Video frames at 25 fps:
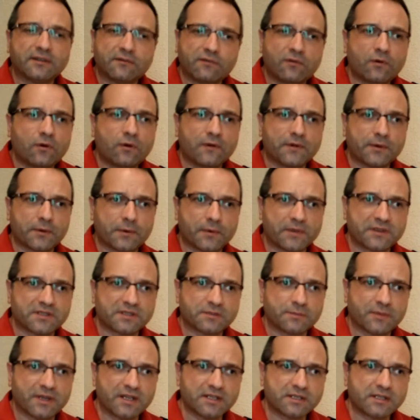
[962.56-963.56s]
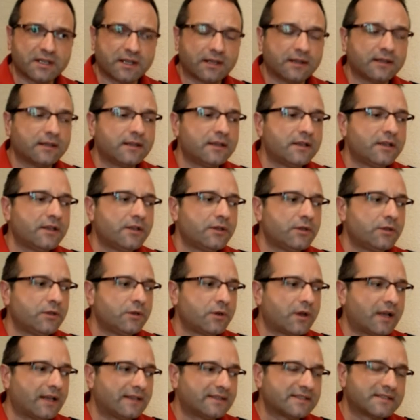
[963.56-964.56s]
afford the special,
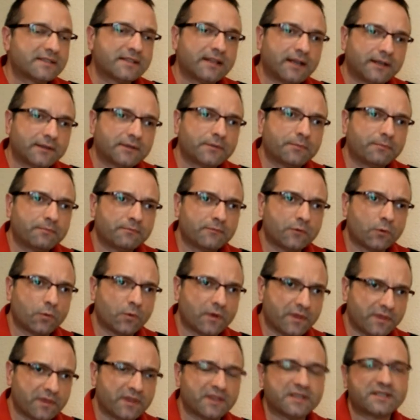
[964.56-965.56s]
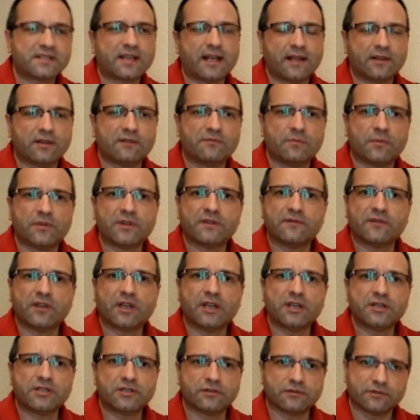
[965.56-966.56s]
you can start with these kind of
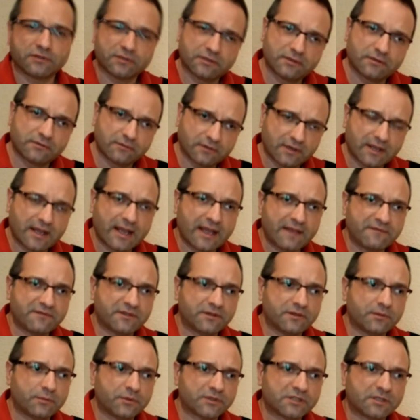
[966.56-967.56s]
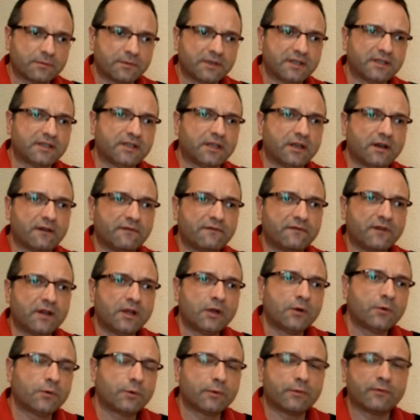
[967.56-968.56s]
modifications, having the possibility of
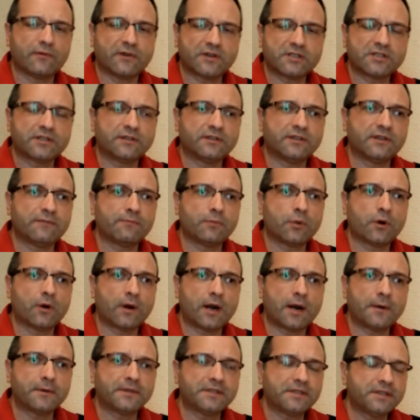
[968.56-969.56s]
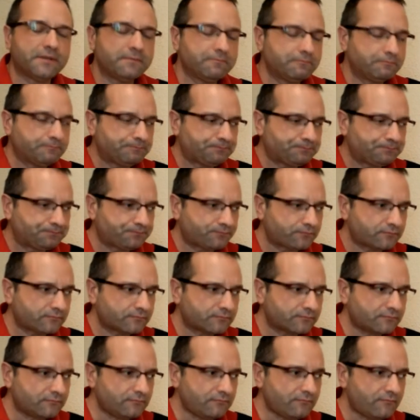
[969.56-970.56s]
reversing the polarity
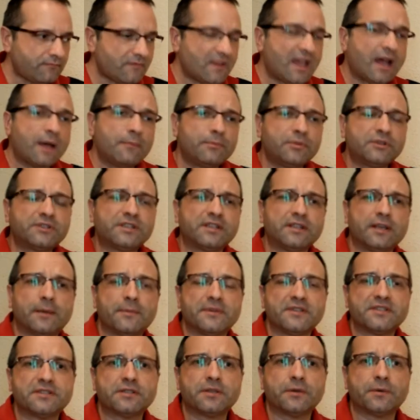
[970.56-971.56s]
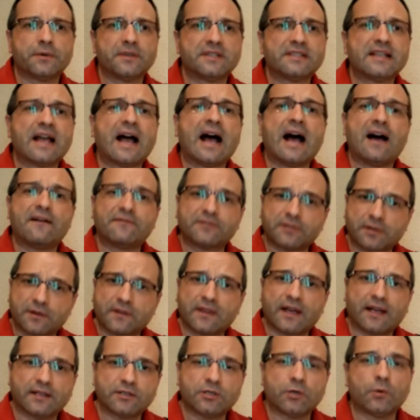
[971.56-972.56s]
and putting them in series. After
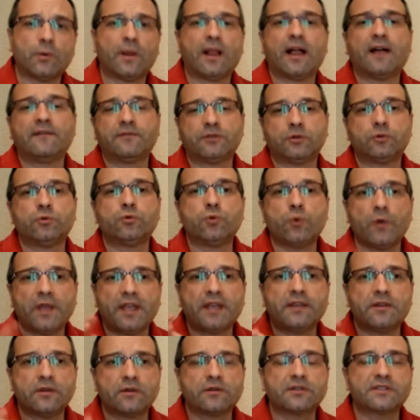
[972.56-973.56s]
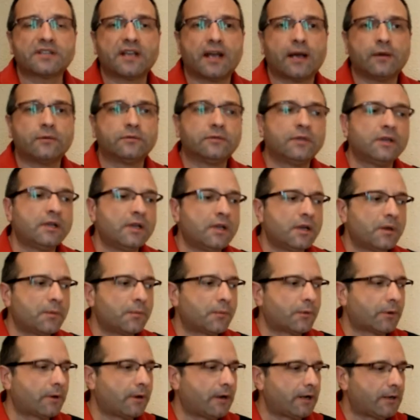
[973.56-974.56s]
that, you will have to tweak your sound,
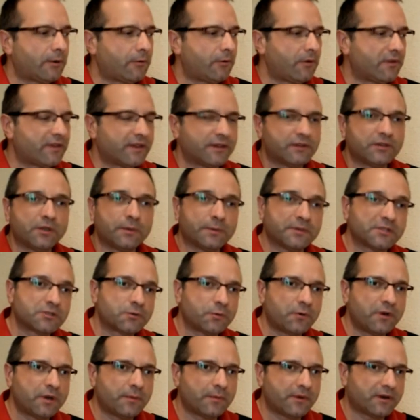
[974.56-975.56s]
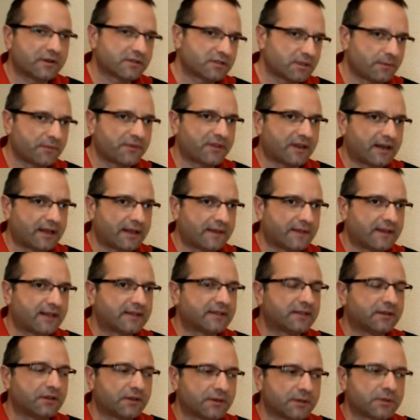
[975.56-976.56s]
probably with a tube screamer or something like
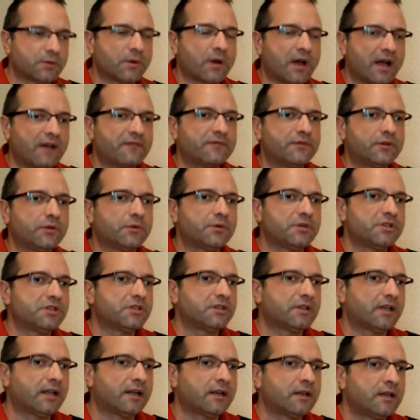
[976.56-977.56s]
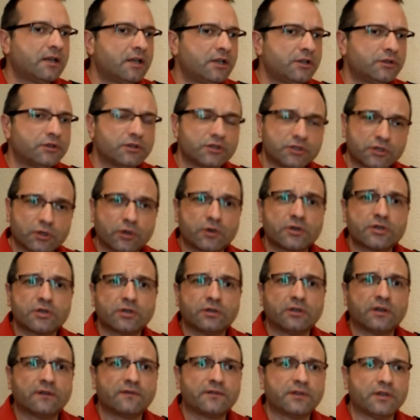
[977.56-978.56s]
that, in order to have the original
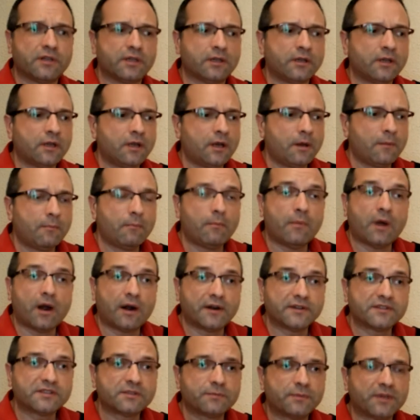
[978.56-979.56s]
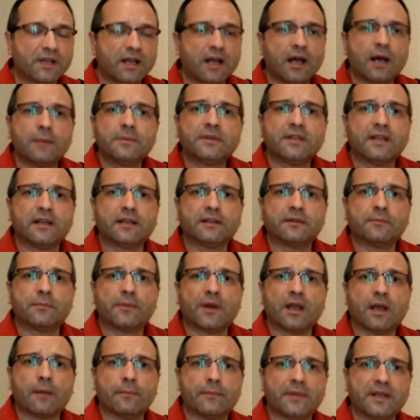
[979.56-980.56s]
distortion of the Barnes pickup that
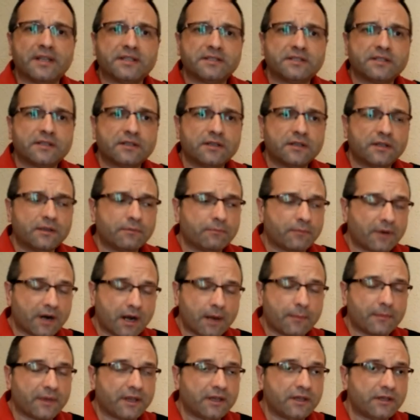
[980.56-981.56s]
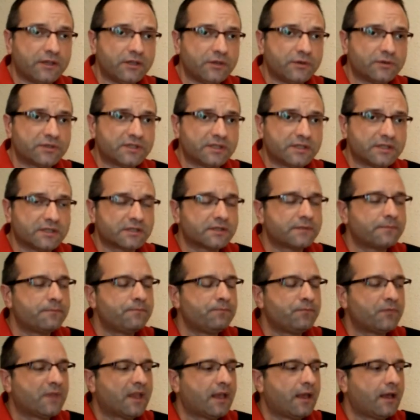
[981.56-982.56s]
Brian May uses.
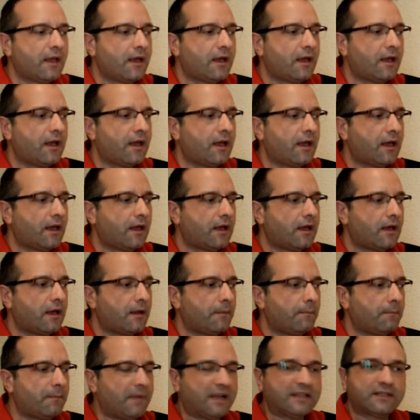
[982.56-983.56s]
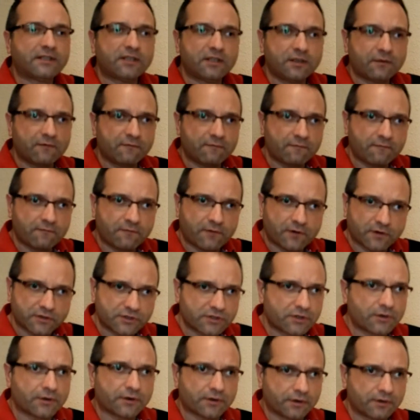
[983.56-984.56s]
But for
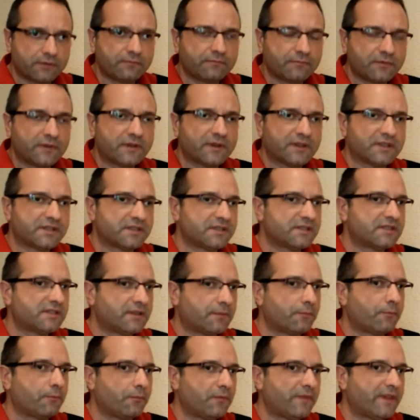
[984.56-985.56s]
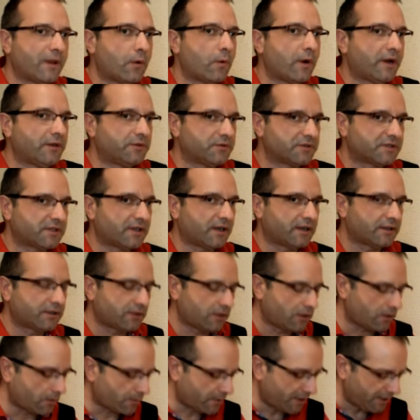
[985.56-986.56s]
sure, this is the way to start,
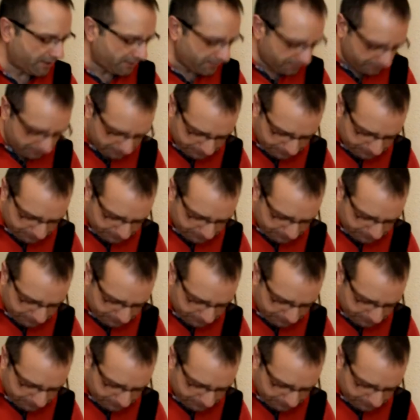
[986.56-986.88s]
all right?